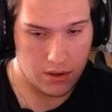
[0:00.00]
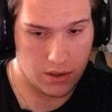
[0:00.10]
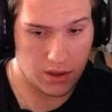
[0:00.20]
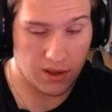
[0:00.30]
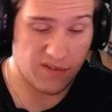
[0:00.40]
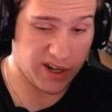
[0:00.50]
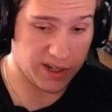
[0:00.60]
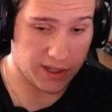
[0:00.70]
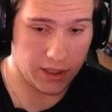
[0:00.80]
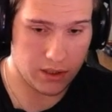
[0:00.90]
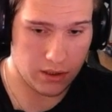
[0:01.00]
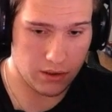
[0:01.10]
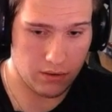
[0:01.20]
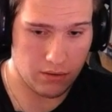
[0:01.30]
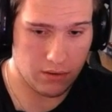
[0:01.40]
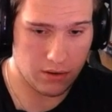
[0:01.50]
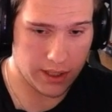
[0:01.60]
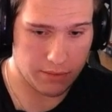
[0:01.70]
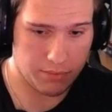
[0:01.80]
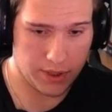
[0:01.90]
And then if I need to, I
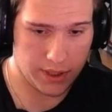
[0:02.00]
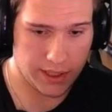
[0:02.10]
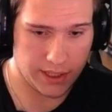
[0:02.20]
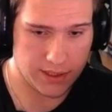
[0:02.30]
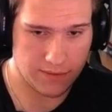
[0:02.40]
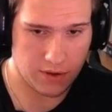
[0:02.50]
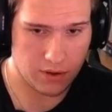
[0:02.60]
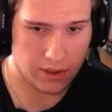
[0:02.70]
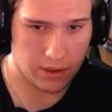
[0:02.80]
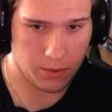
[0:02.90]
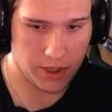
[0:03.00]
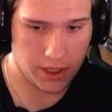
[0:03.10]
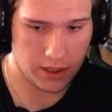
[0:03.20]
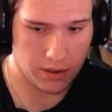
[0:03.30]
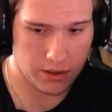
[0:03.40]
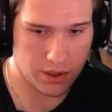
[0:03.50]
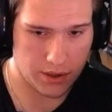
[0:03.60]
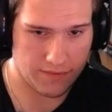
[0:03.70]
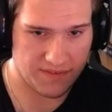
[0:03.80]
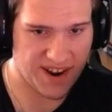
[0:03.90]
can play Lady Sif Colleen Wing turn
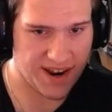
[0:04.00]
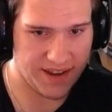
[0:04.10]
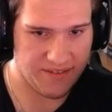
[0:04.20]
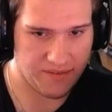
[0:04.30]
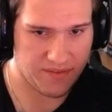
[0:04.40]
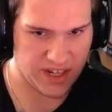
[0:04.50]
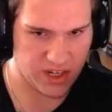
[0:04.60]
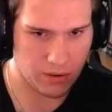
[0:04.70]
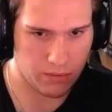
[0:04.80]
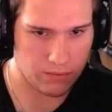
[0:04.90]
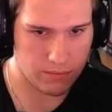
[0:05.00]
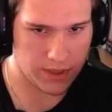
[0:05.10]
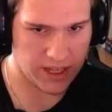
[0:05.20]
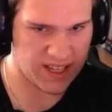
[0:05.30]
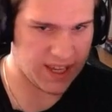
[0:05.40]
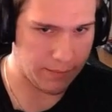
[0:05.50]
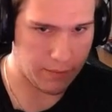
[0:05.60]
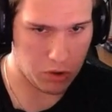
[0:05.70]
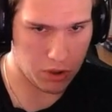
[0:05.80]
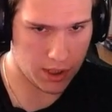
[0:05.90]
5 if I don't get
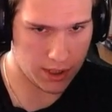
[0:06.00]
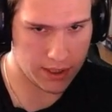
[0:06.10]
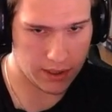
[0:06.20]
MODOK.